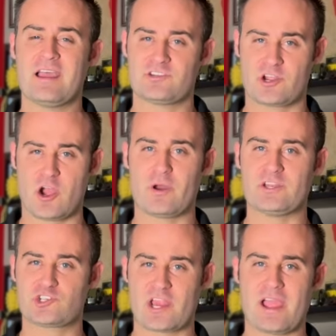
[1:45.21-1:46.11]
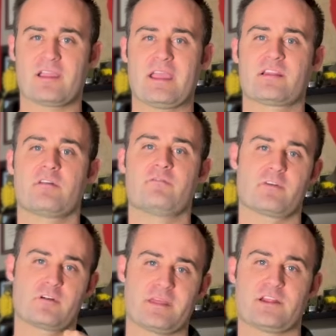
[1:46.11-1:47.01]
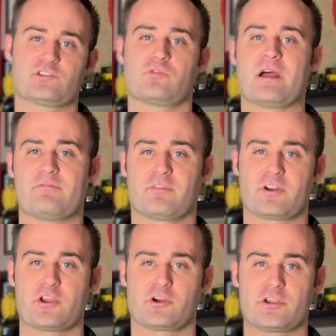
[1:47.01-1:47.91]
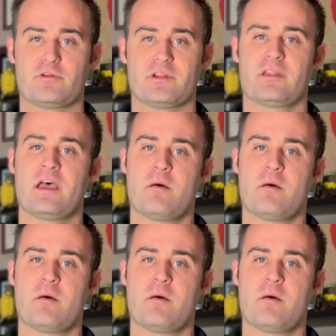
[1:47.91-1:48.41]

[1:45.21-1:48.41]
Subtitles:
to go and check and confirm that it's right for your unit